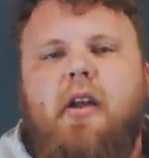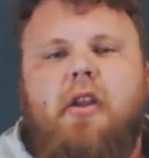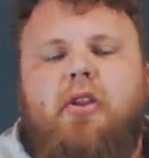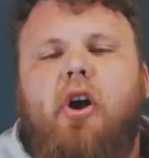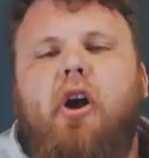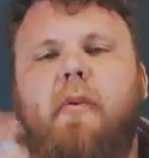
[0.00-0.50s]

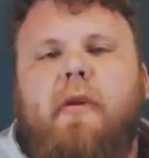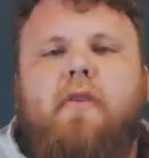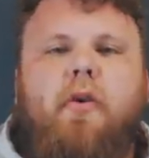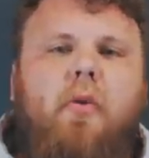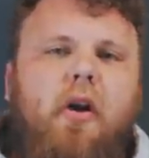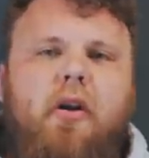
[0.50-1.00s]
Turn up if
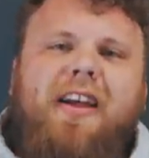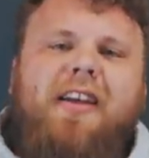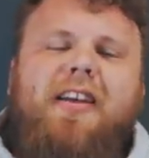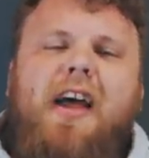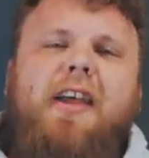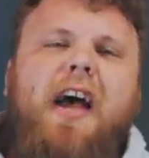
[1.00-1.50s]
you want.
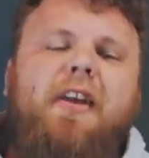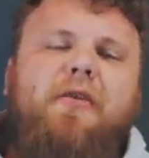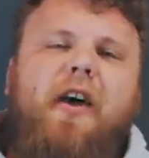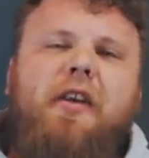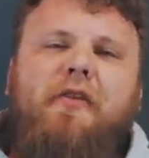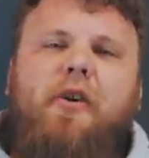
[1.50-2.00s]
Hi guys,
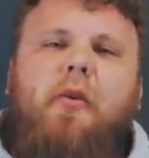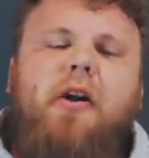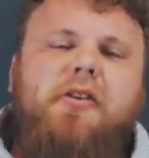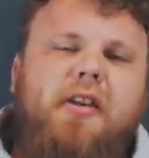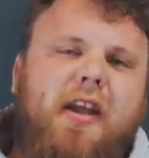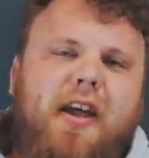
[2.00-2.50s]
thank you for
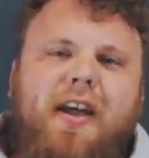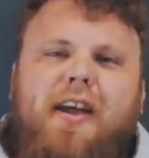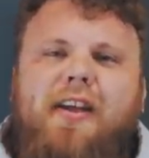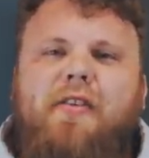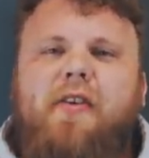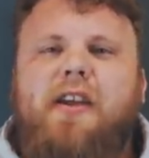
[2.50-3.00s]
watching
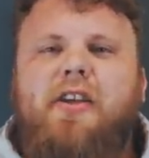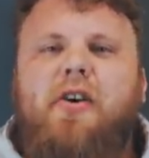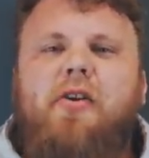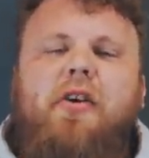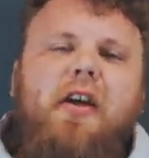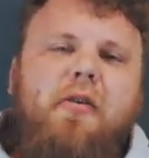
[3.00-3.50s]
the
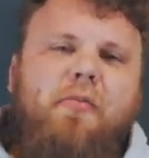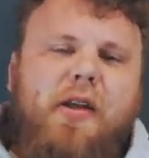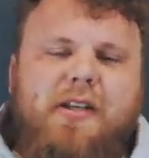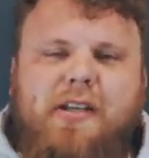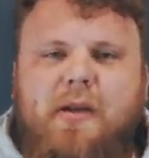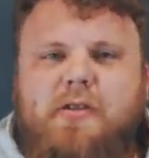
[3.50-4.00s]
video.
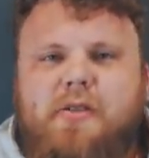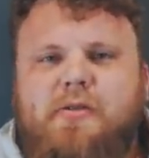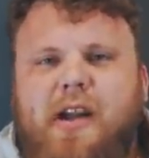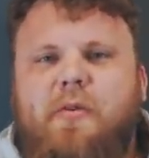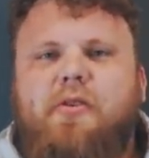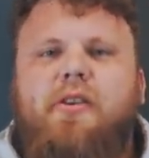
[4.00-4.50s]
Please keep
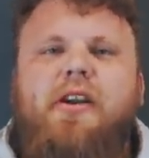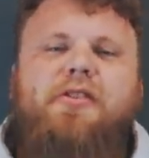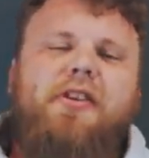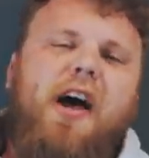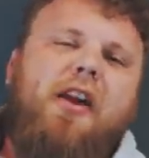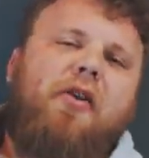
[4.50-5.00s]
subscribing to our
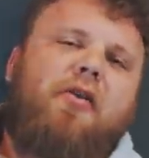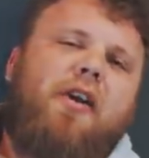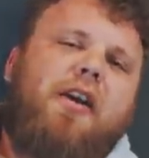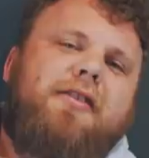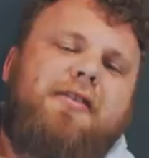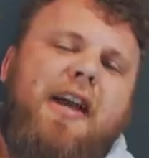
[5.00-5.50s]
channel.
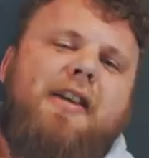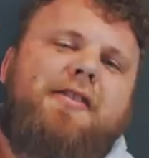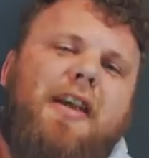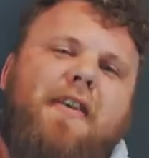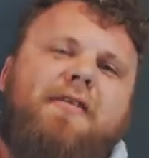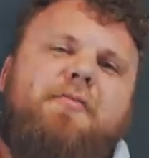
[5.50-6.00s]
Stay
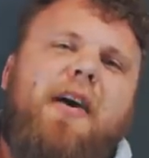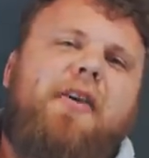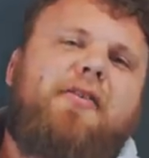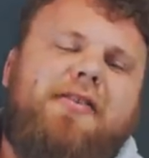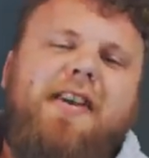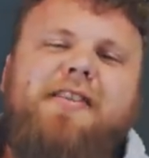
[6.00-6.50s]
safe, smile,
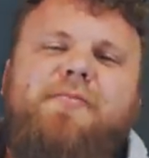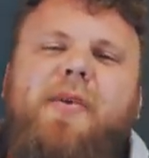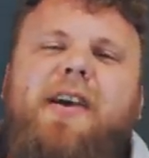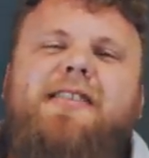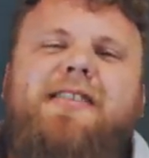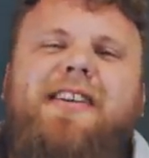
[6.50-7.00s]
and stay
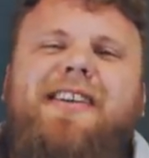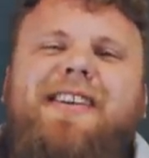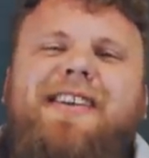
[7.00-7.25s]
spicy.